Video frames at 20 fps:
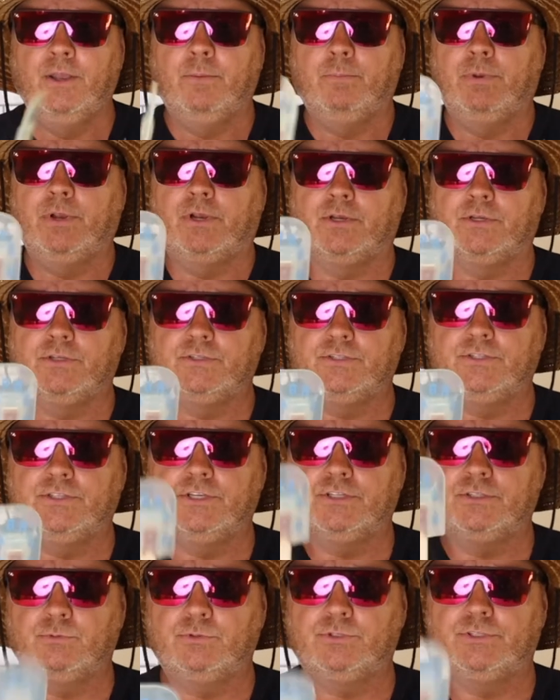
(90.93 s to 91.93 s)
because
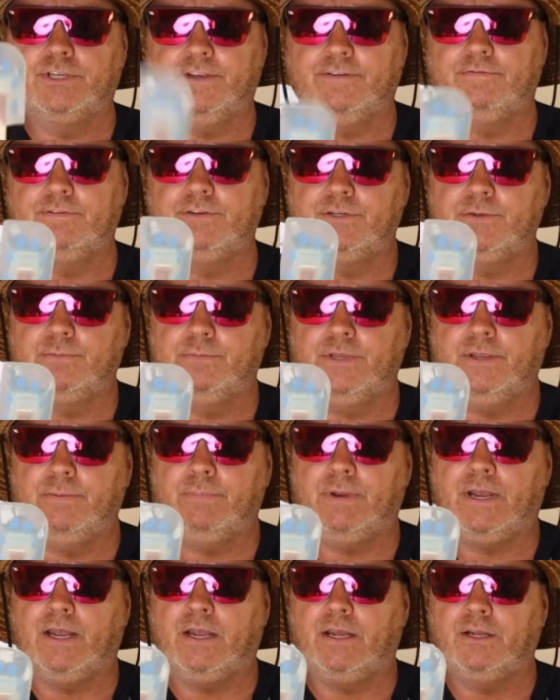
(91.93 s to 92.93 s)
this was given to me
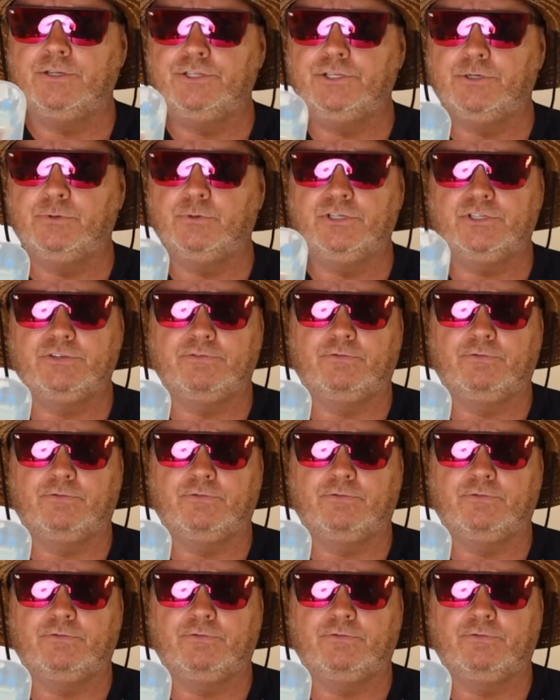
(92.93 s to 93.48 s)
by a Jewish